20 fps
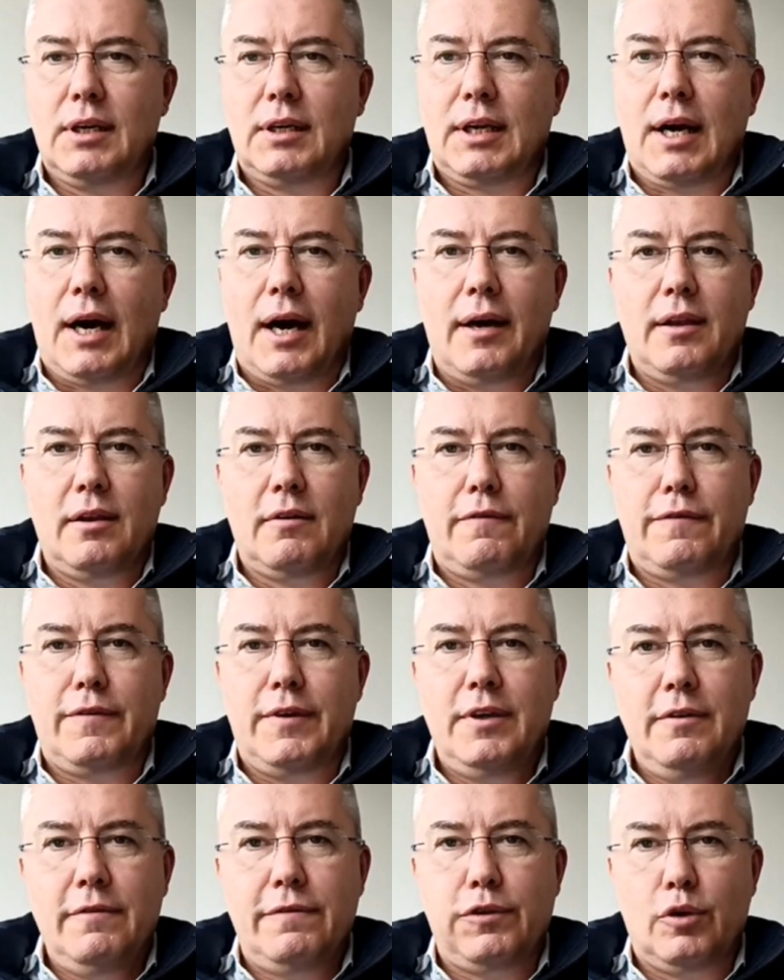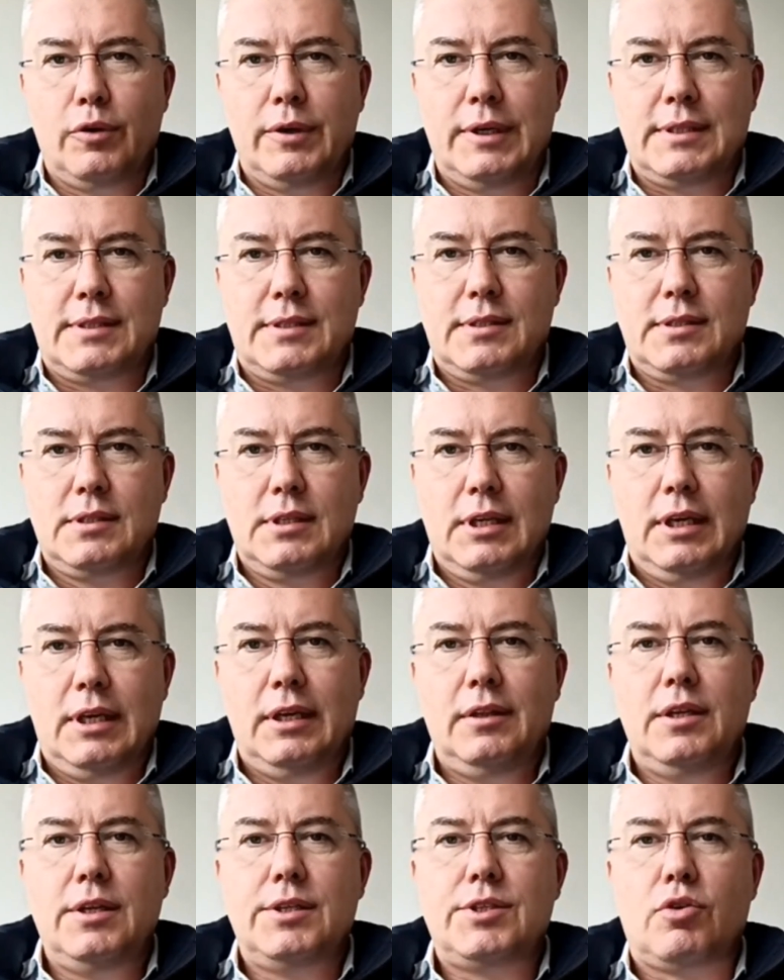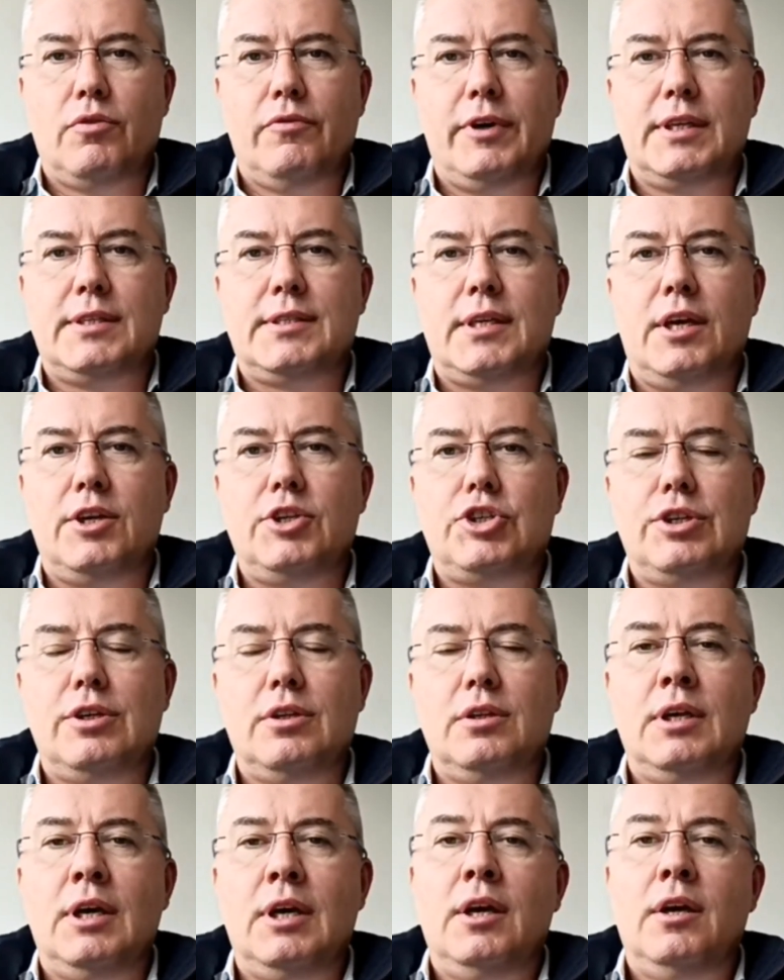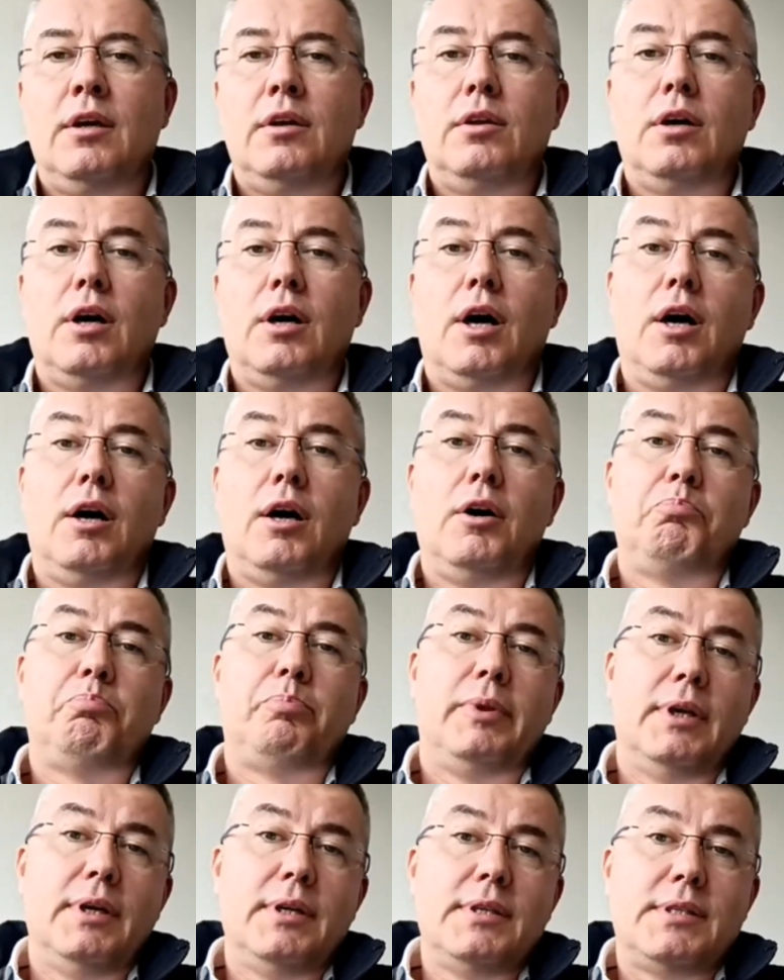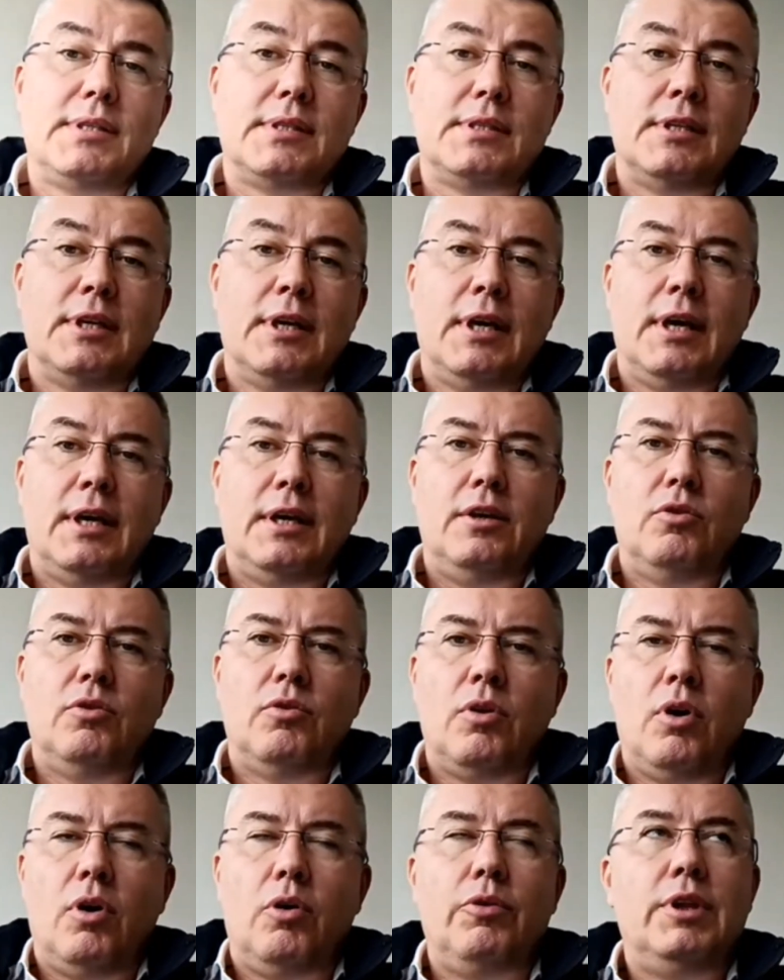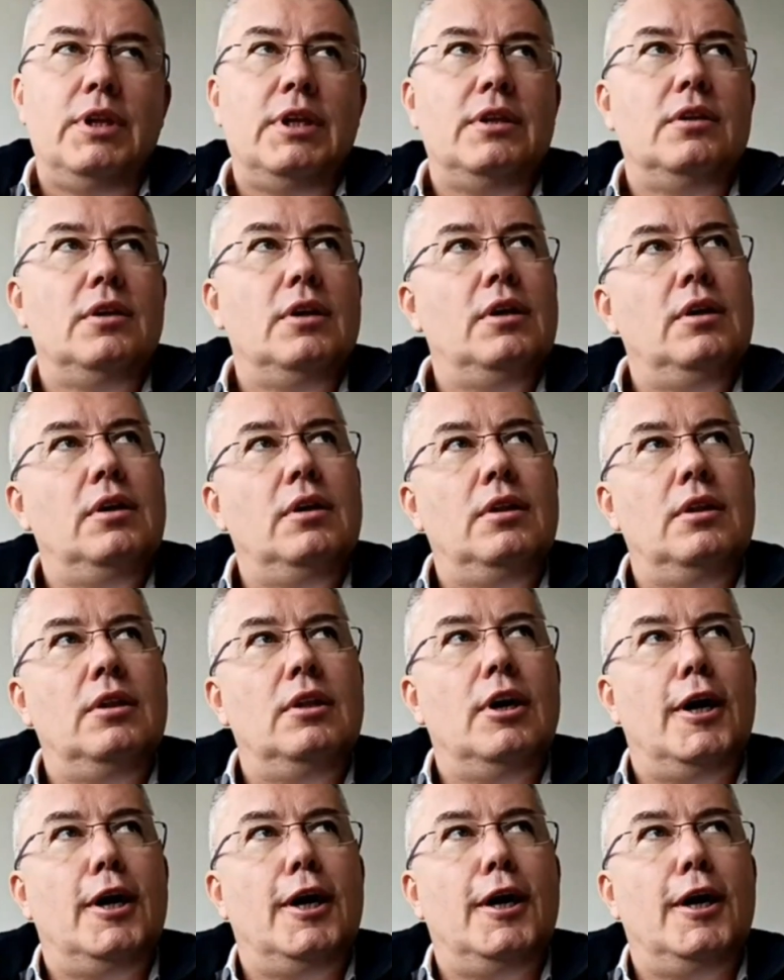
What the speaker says: kind of influence in this conversation. Plus, you know, in